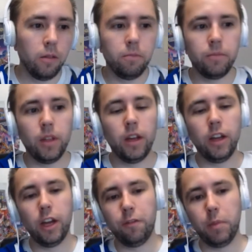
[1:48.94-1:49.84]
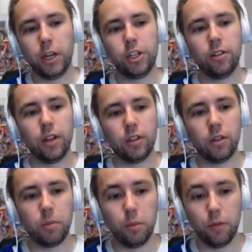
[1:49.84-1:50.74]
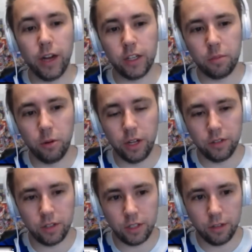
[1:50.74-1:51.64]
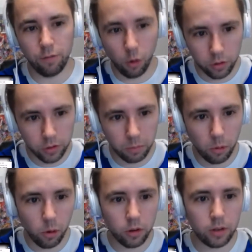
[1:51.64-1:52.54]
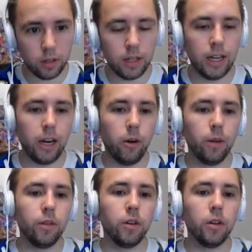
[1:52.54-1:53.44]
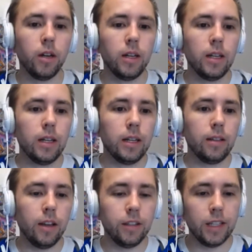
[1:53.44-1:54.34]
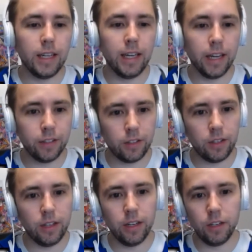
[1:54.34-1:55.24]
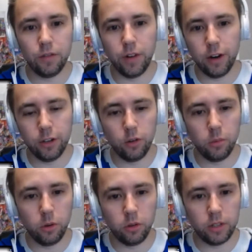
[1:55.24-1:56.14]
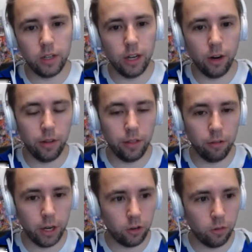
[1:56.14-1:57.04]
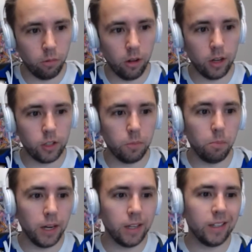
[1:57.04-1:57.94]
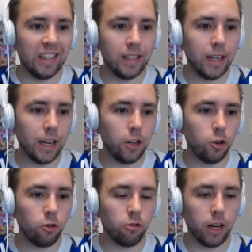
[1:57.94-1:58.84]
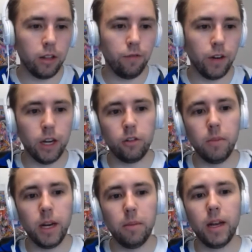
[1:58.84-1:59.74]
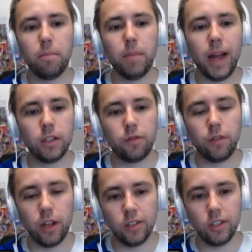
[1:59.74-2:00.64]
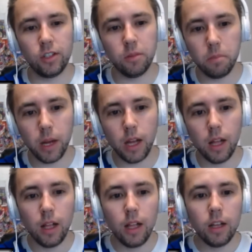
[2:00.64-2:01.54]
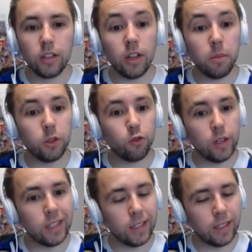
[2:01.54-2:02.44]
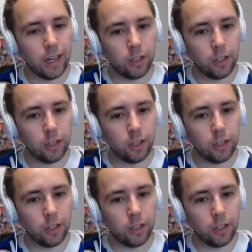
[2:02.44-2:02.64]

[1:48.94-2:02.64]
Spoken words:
They have mentioned that some people have asked about N64 support. However, they say yes, it is very doable today on the RETROBLOX, but Nintendo correctly filed many patents for that system, some as recent as